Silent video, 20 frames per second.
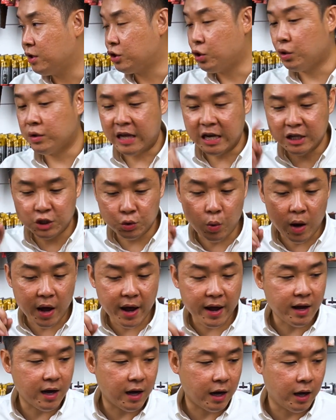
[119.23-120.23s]
So that's
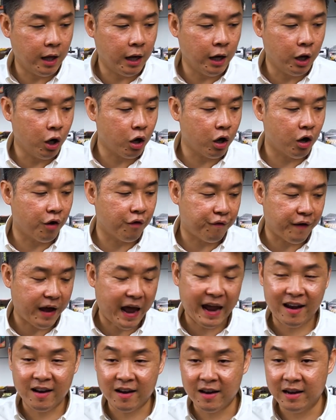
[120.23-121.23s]
why a lot of
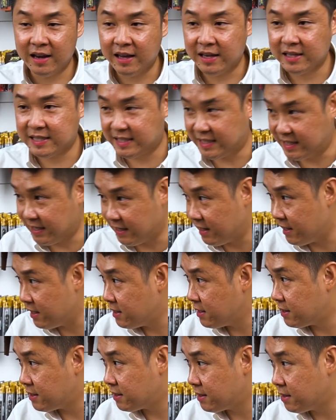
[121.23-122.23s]
acrylic
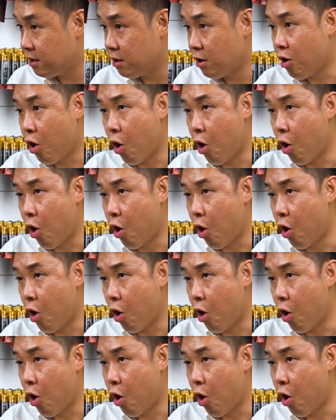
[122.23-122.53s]
sealants,